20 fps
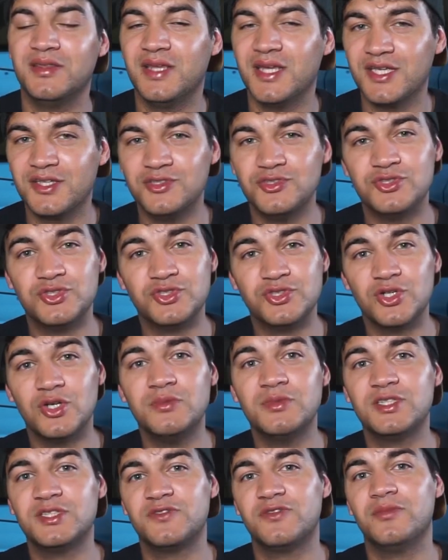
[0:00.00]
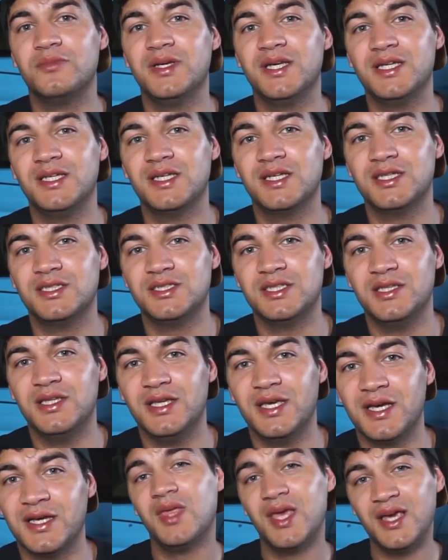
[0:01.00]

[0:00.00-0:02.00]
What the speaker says: Thank you so much for making it to the end.